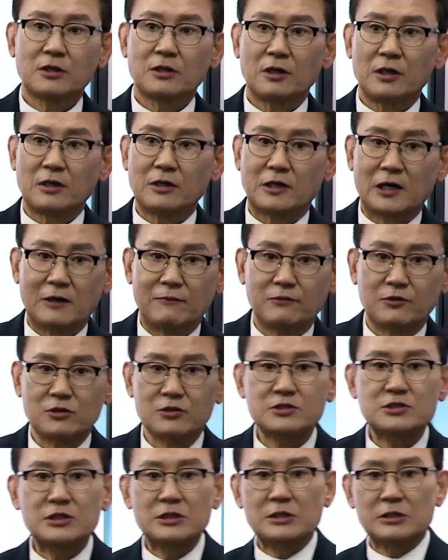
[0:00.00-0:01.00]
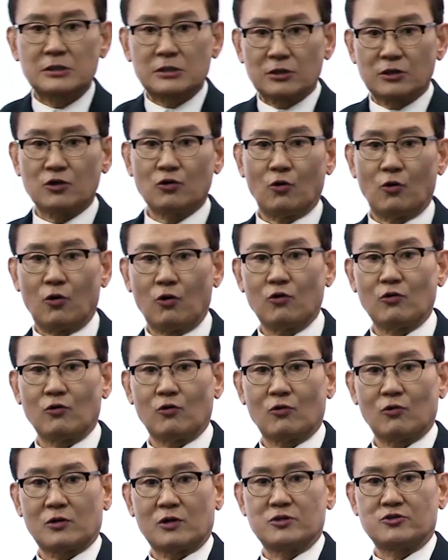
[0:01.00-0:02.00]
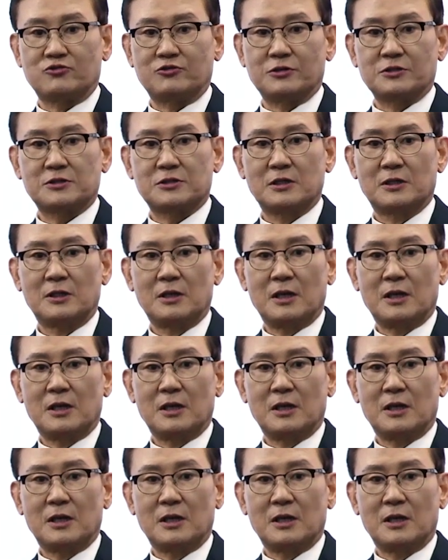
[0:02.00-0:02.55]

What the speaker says: and governance the all countries.